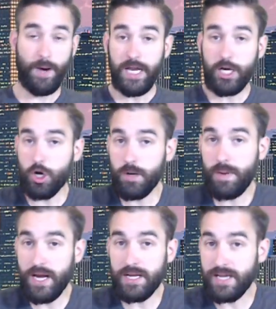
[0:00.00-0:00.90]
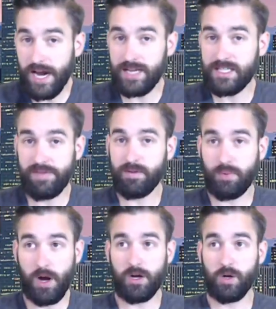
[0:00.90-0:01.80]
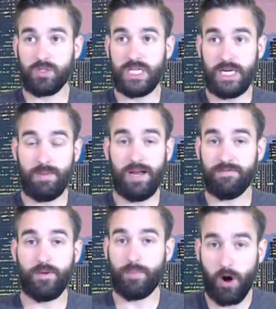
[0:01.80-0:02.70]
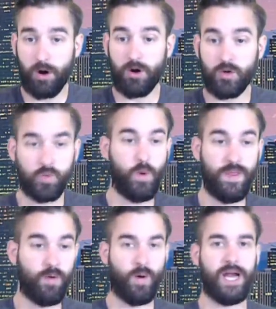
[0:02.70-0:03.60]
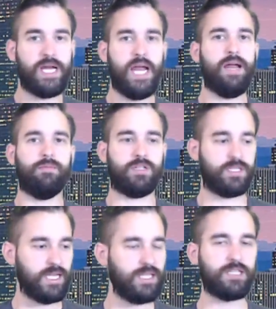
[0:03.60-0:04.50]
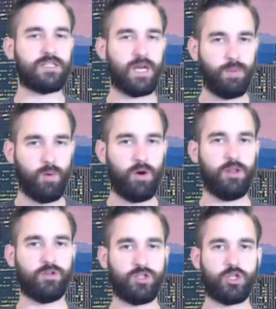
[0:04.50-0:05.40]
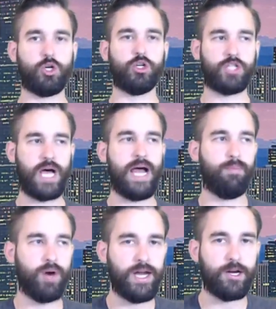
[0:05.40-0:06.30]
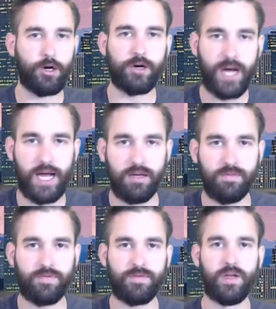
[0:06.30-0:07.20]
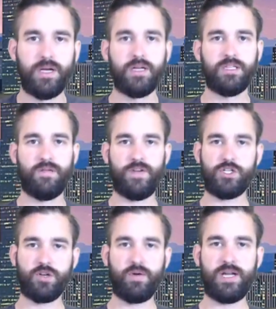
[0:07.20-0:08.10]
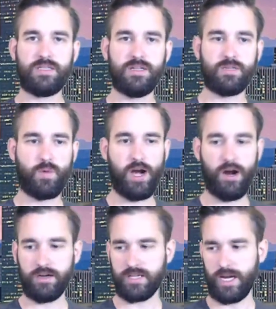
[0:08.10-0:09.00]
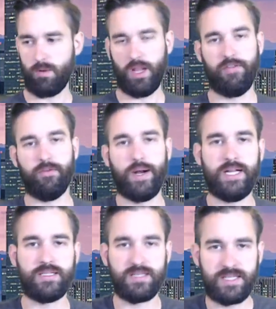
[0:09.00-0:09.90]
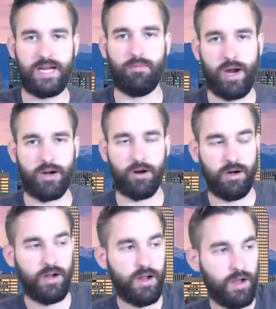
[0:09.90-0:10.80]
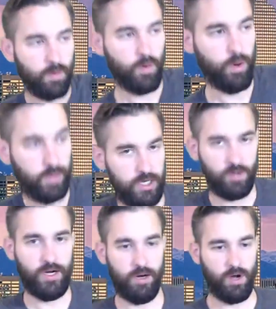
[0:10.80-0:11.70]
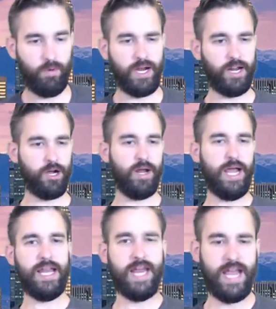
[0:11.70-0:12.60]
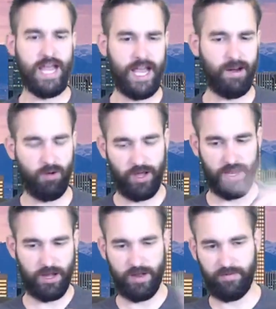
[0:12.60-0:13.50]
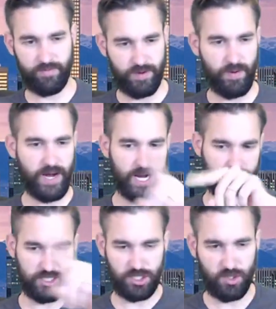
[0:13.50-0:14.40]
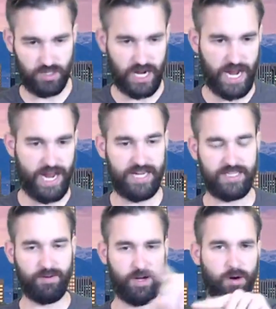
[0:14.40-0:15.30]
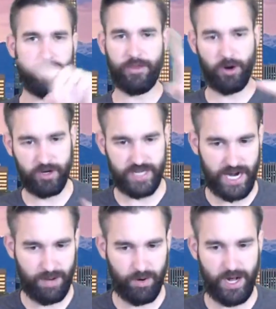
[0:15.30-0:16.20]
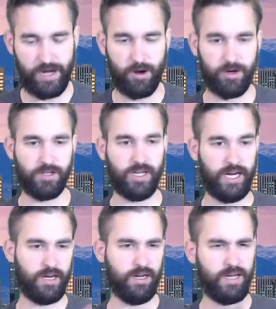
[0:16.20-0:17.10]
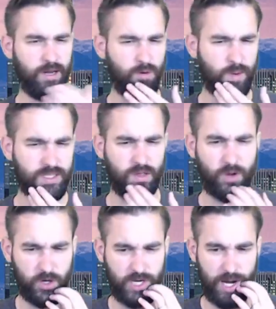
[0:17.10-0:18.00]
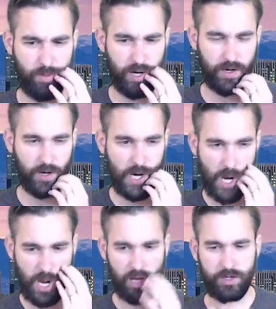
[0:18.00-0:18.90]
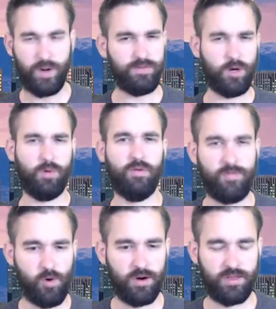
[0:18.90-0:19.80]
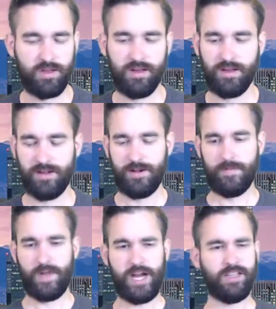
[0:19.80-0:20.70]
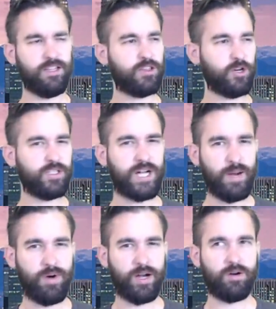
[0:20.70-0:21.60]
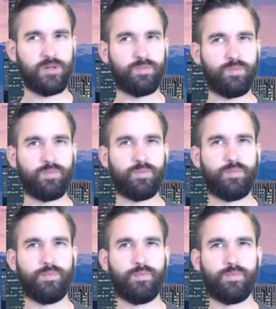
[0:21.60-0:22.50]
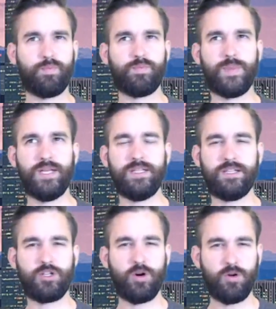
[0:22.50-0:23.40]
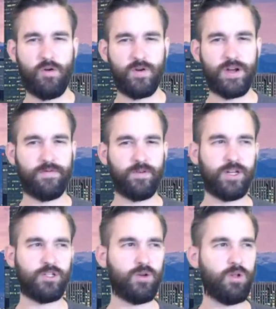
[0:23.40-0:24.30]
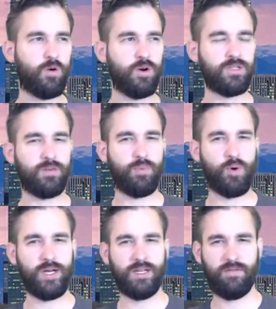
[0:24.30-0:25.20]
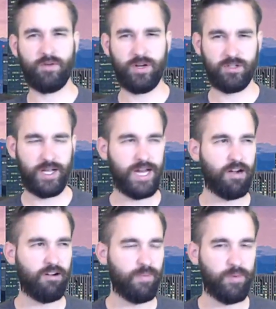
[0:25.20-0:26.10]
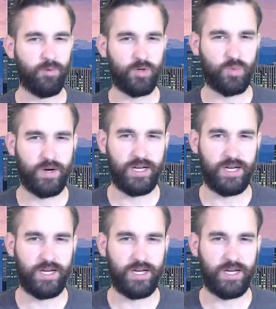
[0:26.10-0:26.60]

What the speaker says: But it could be a 9-7 Broncos team if the Broncos win the right games. Because I think this is going to be one of those third tiebreaker kind of division races where it's like, well, everybody's the same record. What do we do here? Well, we got to go to head-to-head. Well, we got at least 2 ties, and then we go to a third tiebreaker. And you're like, okay, well, what's a third tiebreaker? Do we have to go to a fourth? I think the third tiebreaker is it turnover differential or is it point differential? I can't remember which